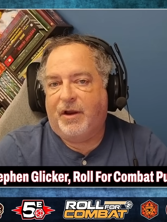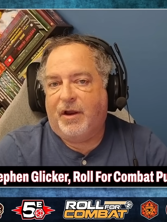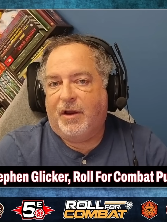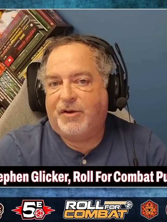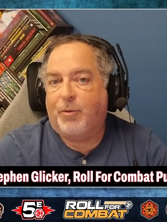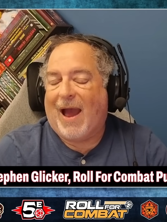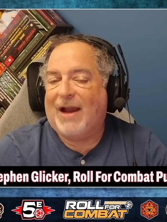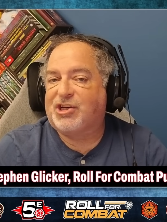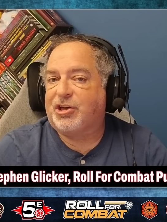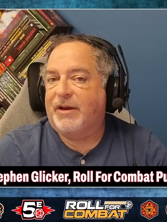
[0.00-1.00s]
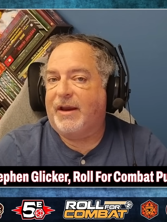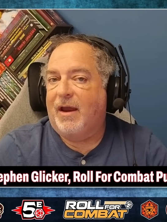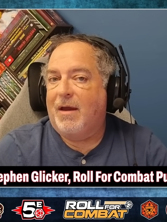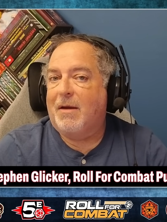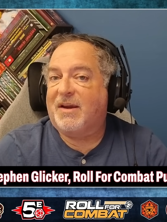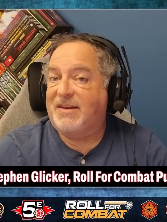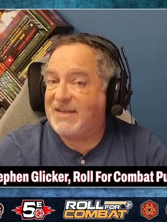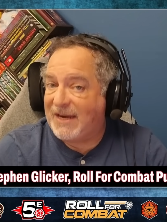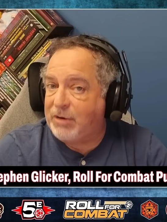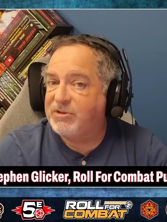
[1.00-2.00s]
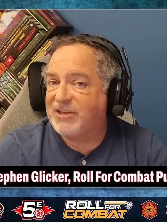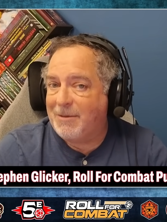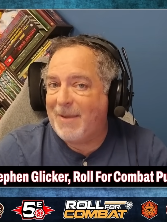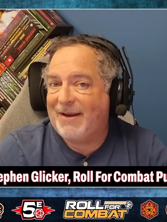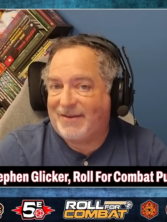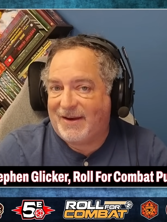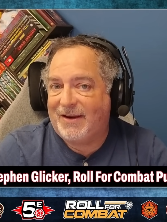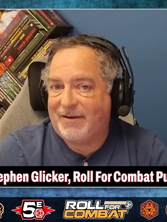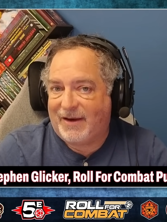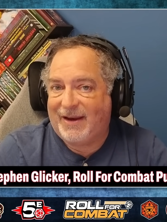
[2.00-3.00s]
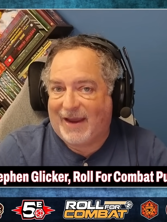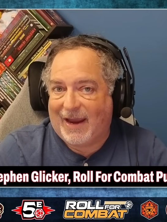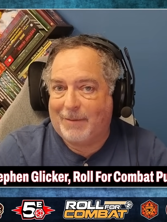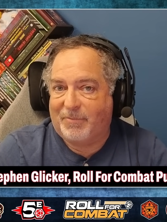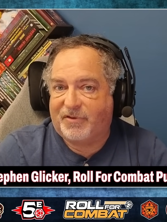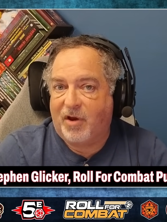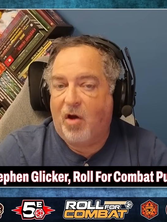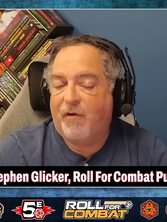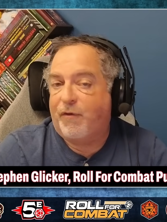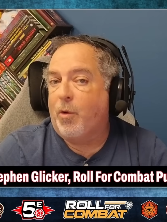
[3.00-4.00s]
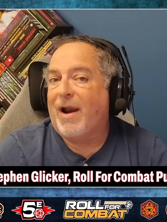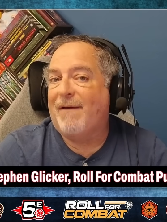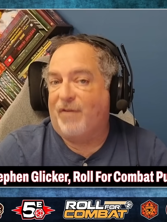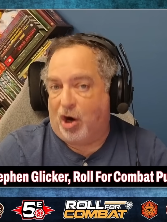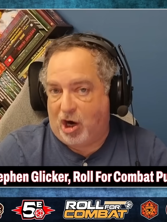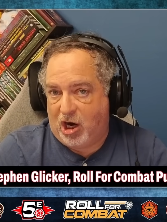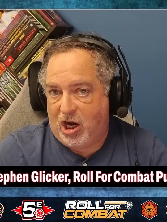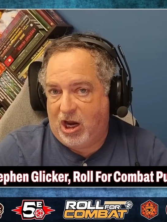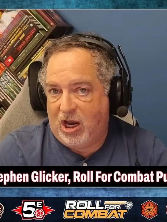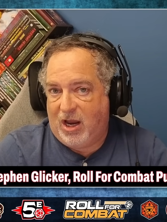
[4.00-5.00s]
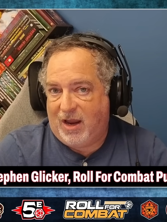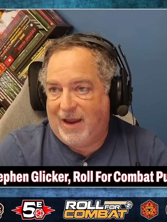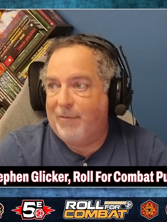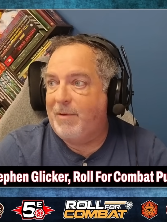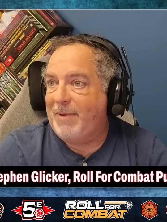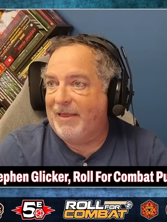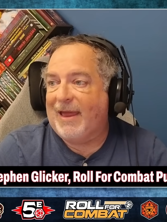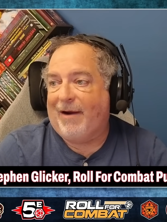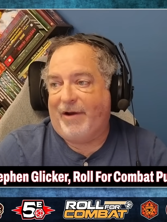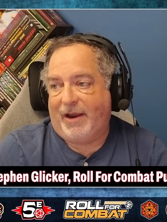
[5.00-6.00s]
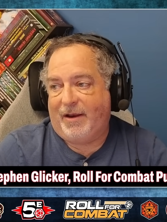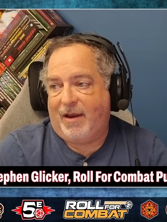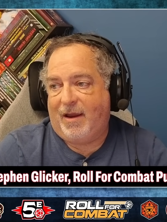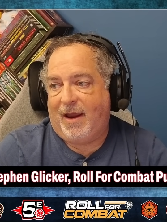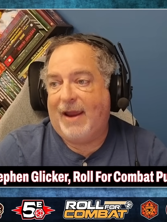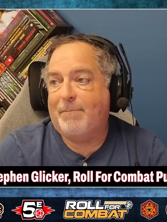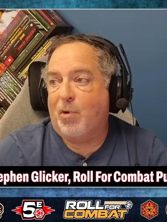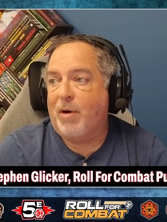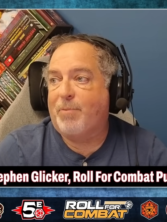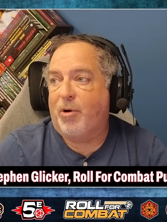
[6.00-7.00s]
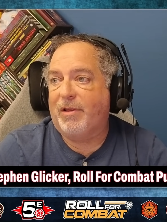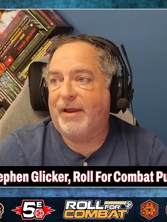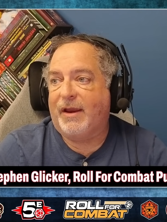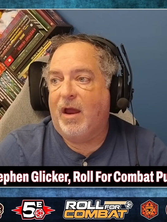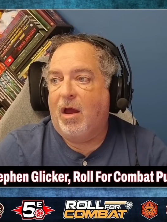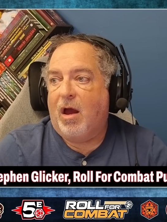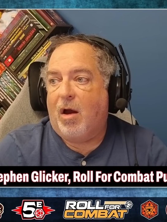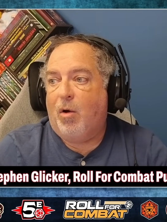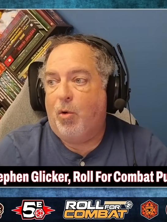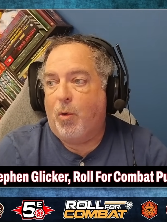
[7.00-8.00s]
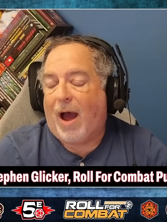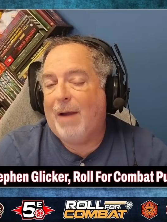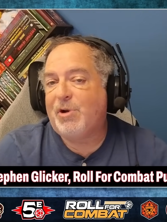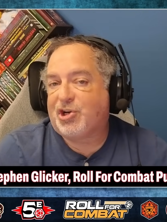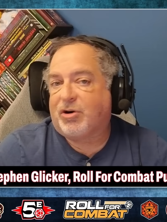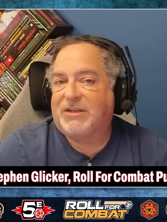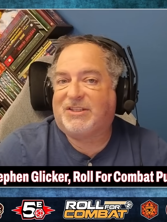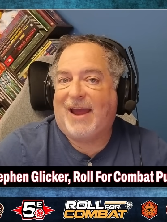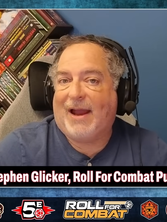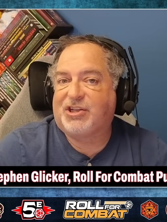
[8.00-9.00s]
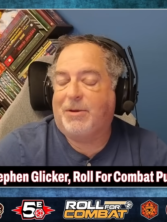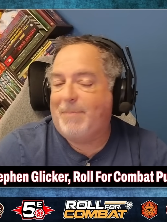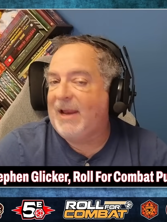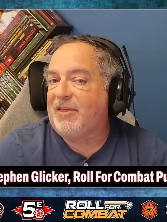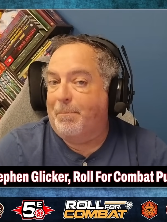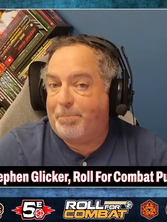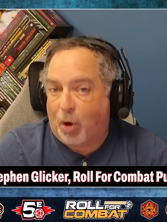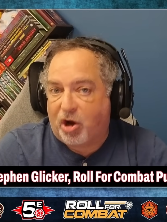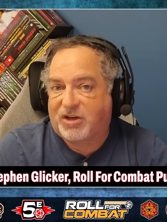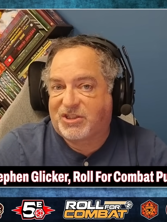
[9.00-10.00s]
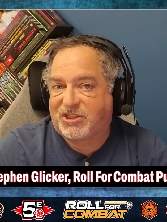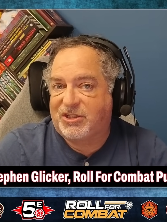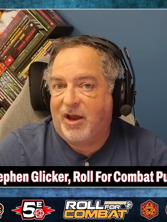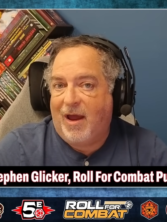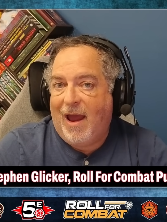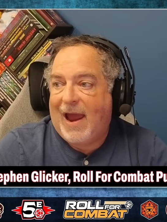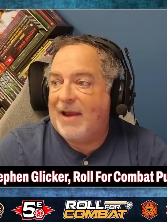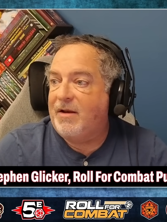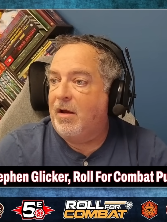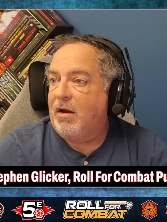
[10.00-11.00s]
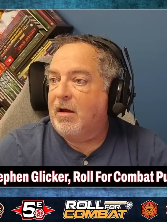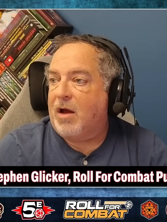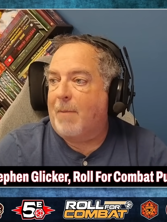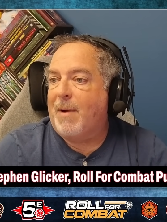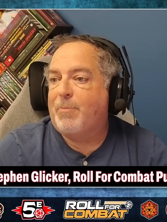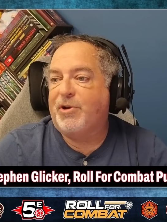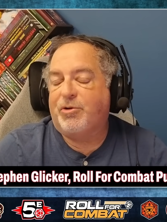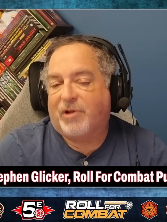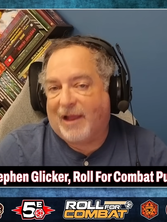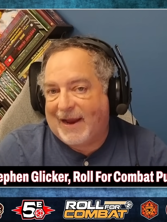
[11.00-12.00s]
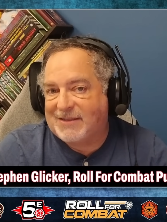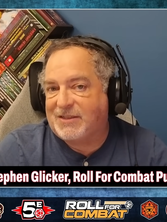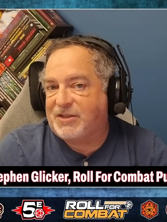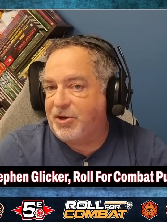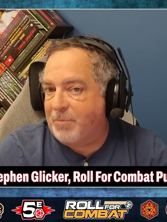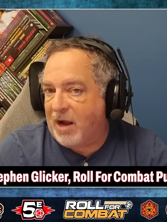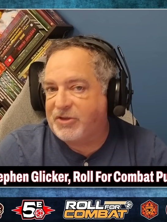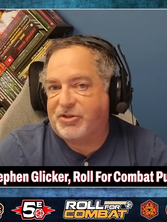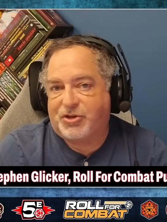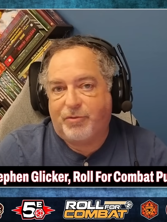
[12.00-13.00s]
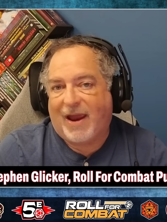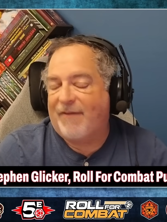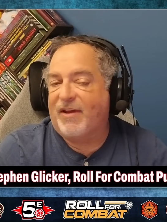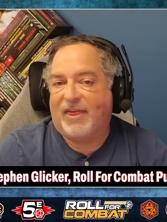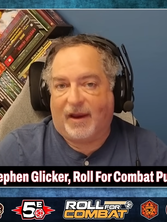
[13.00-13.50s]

to actually continuously make D&D games forever, it would be Larian. And more importantly, who I would trust to actually make the books and come up with new classes and new monsters, new everything,